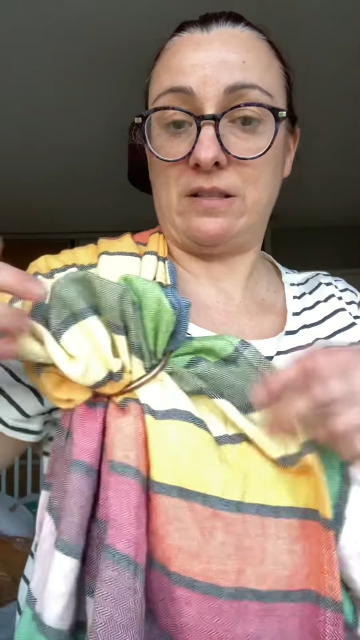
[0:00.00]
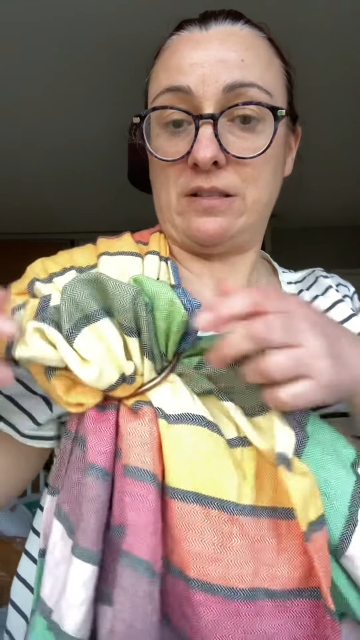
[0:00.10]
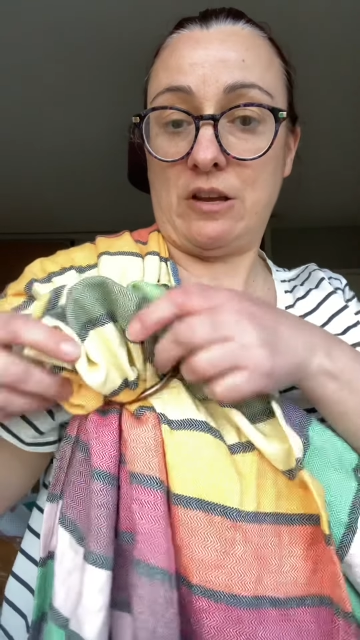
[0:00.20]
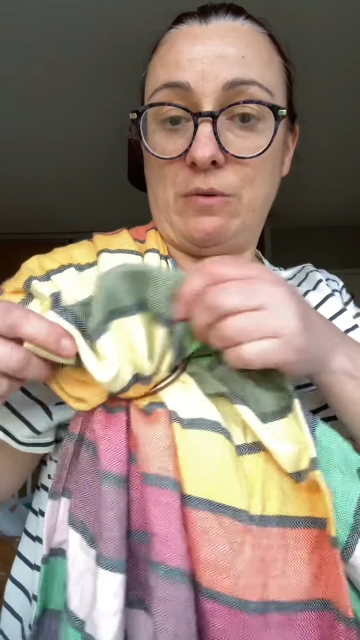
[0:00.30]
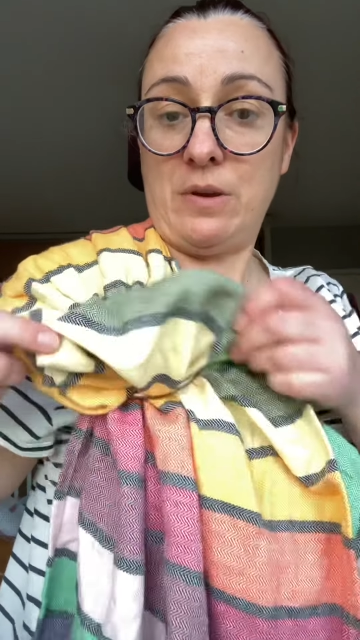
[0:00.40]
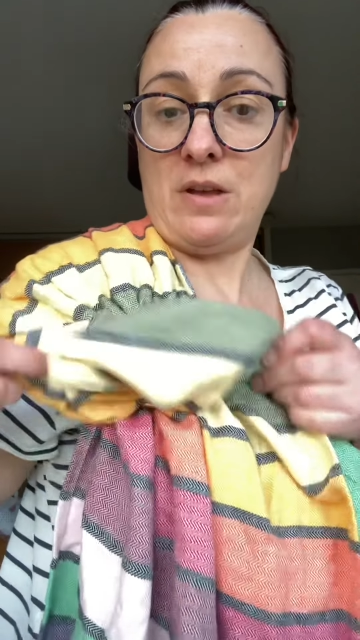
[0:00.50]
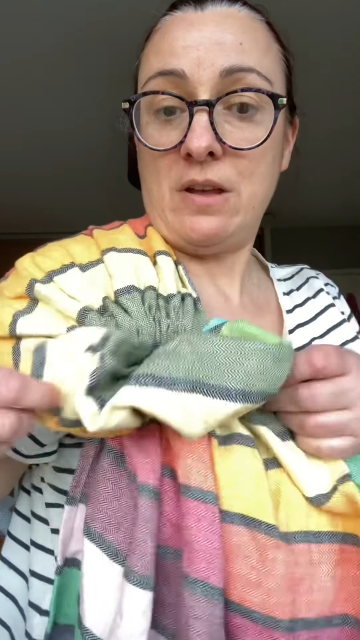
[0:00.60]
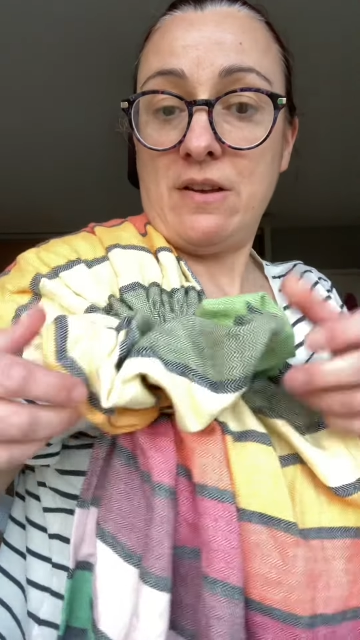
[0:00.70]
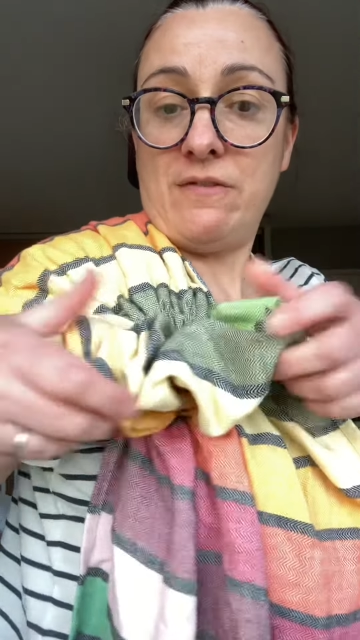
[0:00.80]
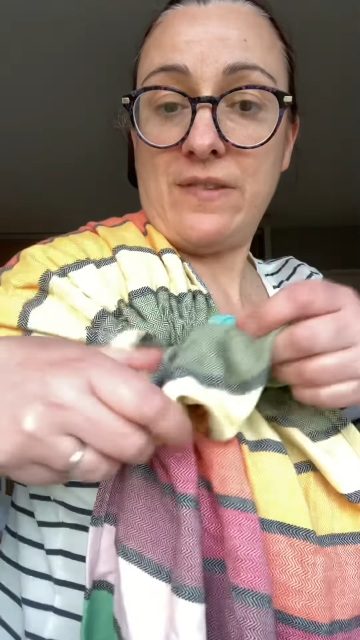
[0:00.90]
So
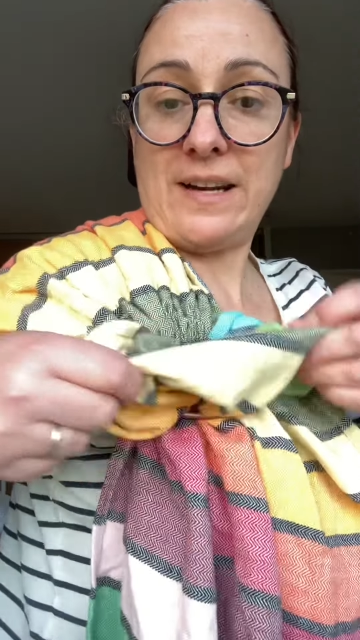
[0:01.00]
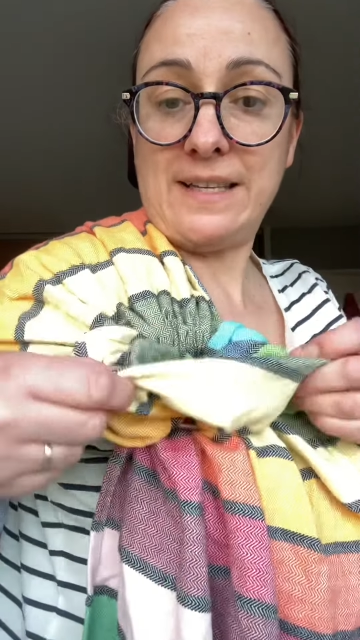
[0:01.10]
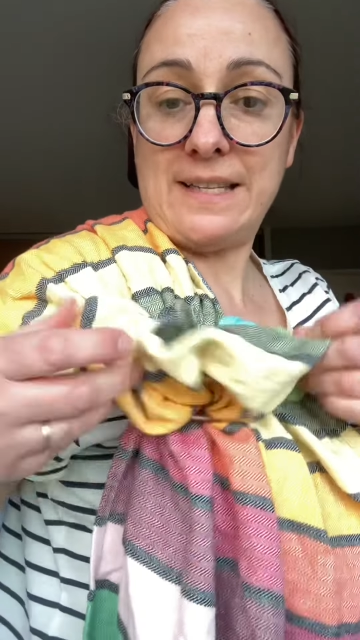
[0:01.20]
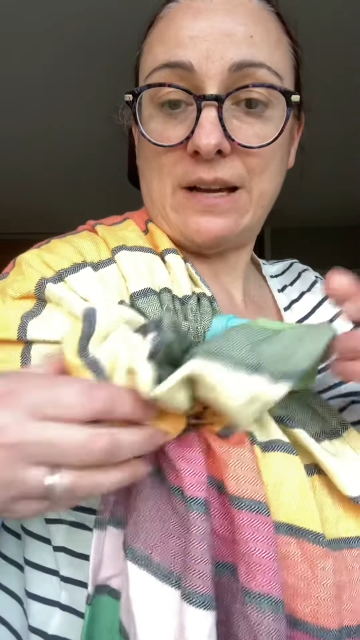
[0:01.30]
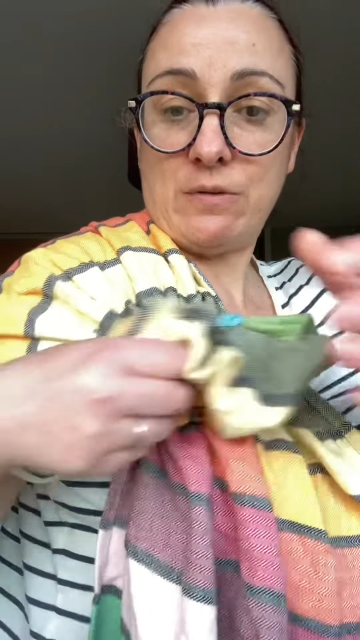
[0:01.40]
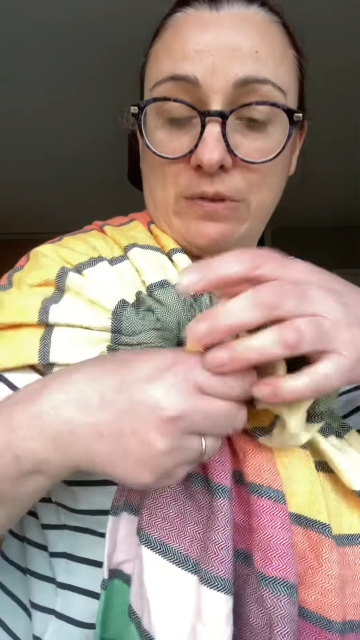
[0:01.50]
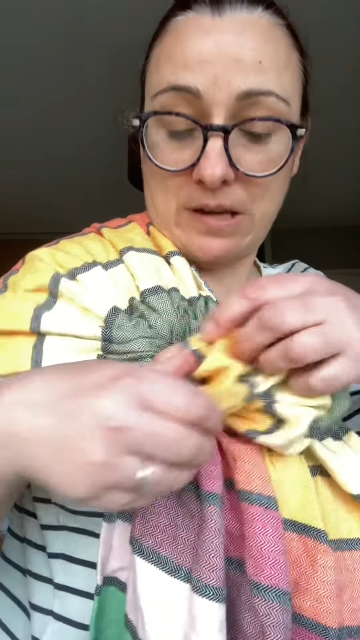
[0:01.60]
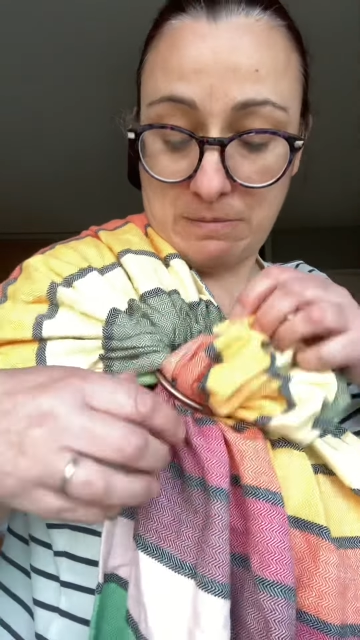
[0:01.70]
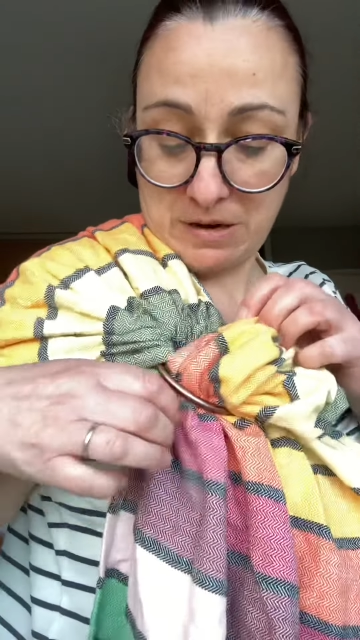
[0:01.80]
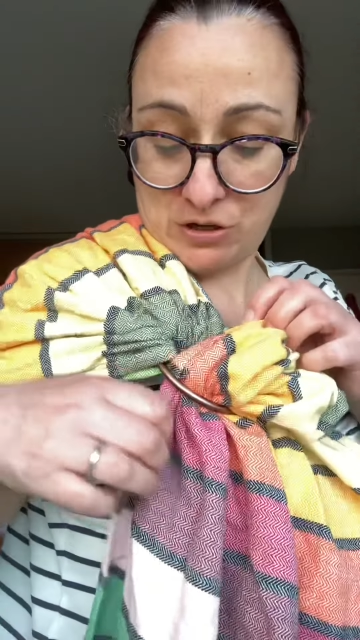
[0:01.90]
fan it out
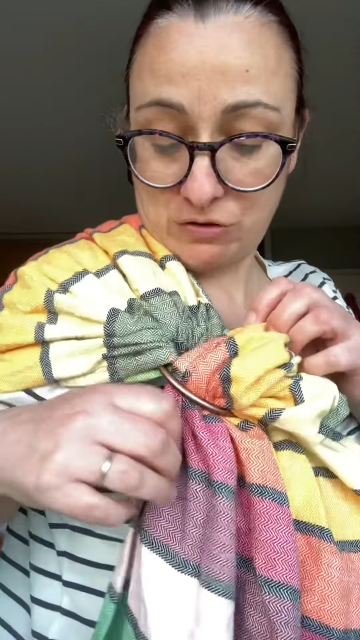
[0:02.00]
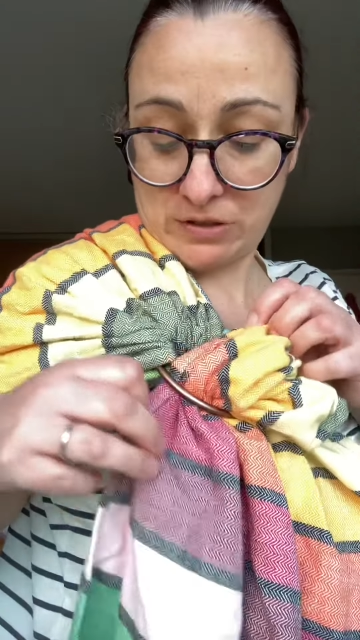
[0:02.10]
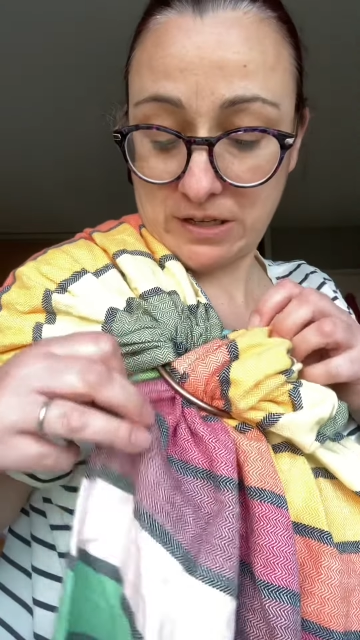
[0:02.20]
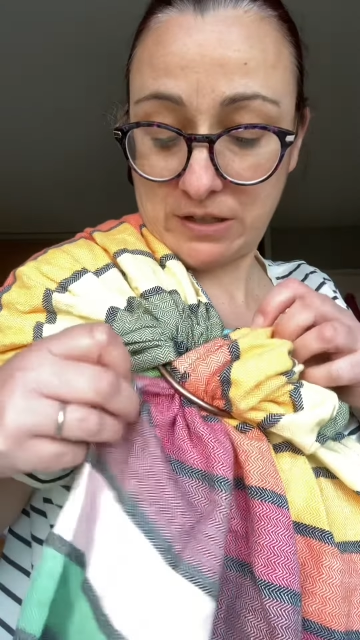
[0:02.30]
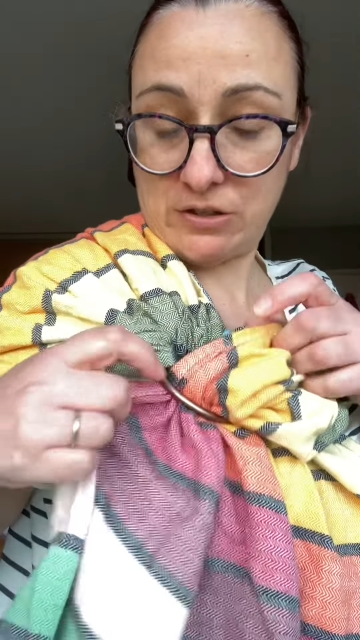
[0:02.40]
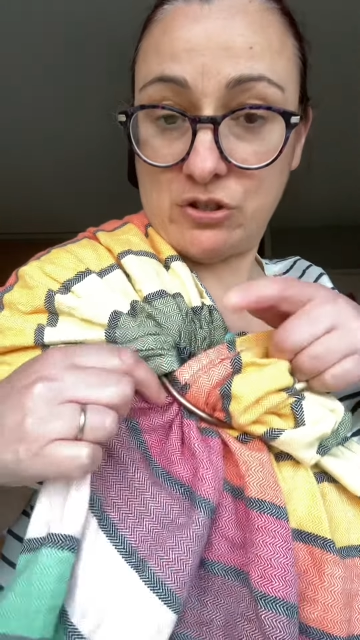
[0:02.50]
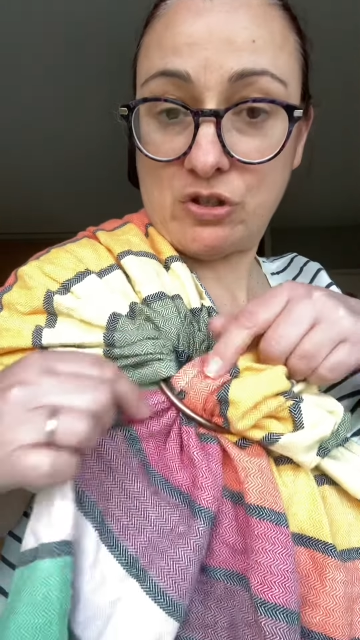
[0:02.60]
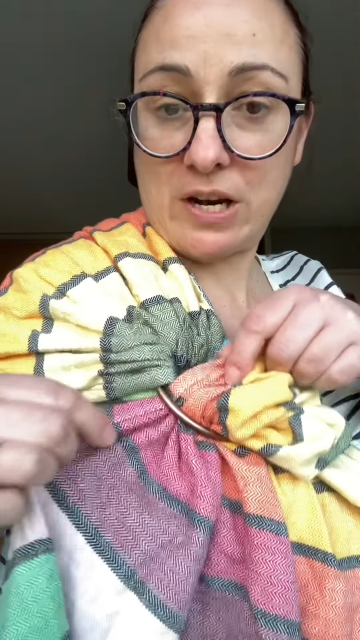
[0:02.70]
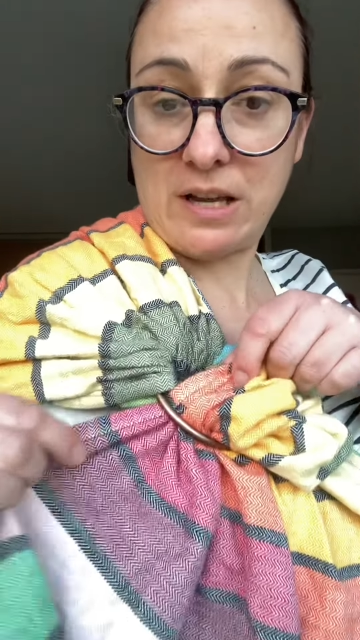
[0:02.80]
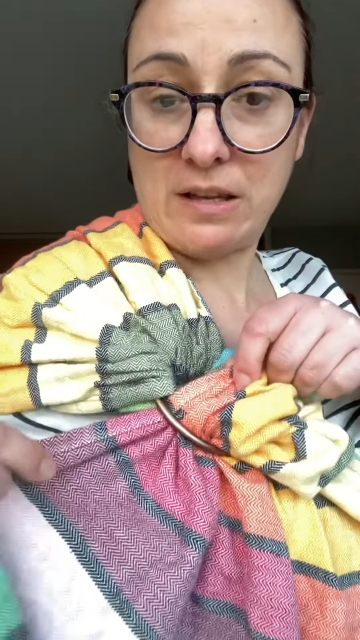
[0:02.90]
and make sure it's nice and
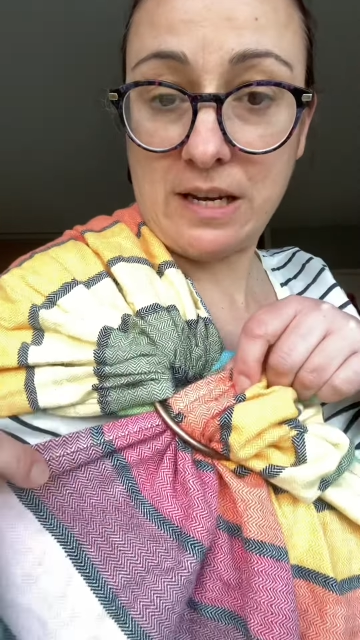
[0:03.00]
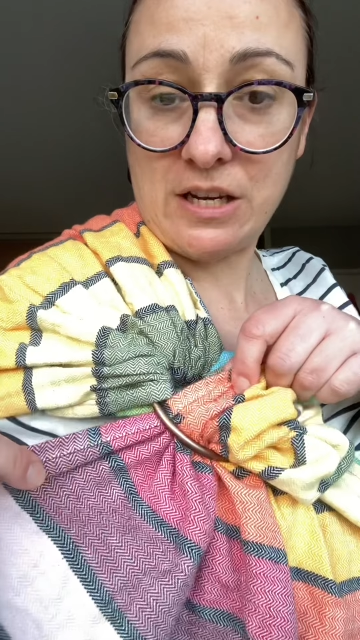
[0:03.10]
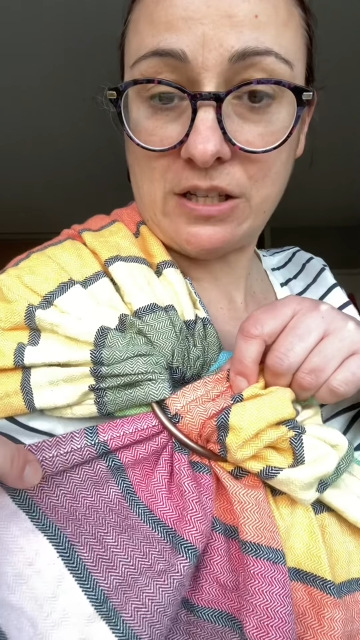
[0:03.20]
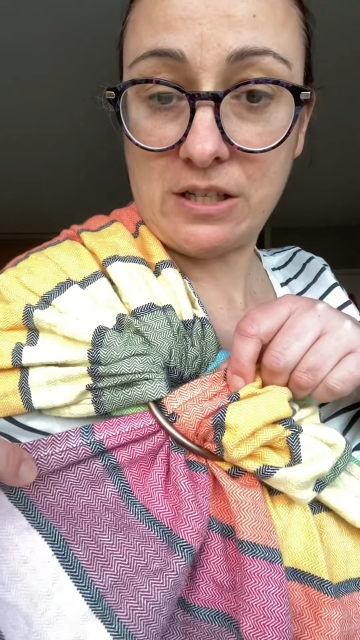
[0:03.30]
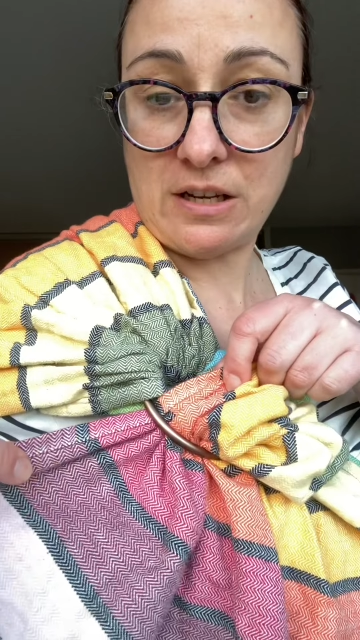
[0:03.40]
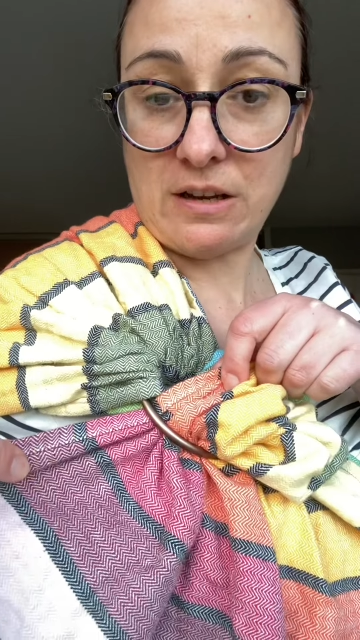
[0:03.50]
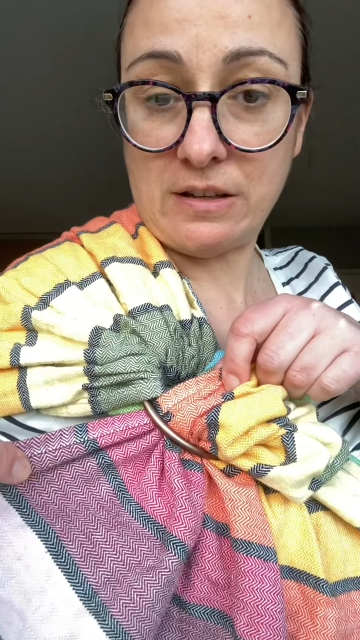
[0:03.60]
straight, and that each